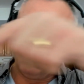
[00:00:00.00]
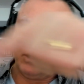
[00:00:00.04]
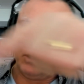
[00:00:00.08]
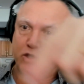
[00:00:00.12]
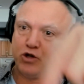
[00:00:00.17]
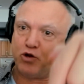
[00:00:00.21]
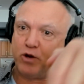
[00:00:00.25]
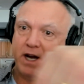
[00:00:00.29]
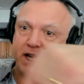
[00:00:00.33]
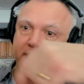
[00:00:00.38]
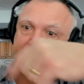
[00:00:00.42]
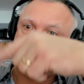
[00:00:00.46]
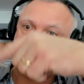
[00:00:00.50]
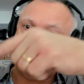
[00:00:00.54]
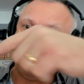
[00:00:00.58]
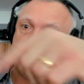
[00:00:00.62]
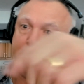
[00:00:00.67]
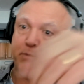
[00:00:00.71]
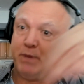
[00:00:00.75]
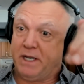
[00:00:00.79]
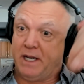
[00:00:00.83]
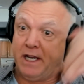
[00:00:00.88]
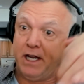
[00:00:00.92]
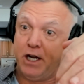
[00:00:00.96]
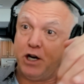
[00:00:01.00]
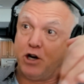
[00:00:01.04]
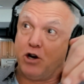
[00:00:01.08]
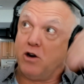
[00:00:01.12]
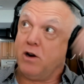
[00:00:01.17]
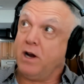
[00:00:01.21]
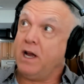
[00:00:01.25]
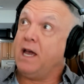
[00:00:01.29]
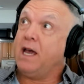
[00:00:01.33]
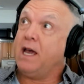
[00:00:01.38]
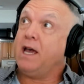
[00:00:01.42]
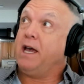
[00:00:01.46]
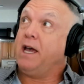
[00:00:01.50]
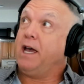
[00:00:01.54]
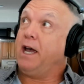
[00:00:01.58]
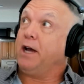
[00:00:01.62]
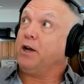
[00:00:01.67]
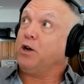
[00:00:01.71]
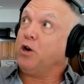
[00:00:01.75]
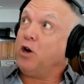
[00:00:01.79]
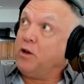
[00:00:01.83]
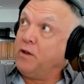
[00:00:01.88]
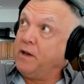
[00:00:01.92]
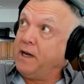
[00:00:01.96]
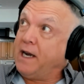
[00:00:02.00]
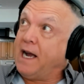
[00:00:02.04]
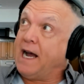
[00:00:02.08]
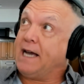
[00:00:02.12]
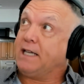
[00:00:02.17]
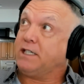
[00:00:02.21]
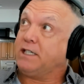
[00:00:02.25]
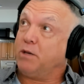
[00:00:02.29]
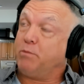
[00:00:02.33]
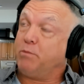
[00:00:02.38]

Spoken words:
trades happen here, and all the guys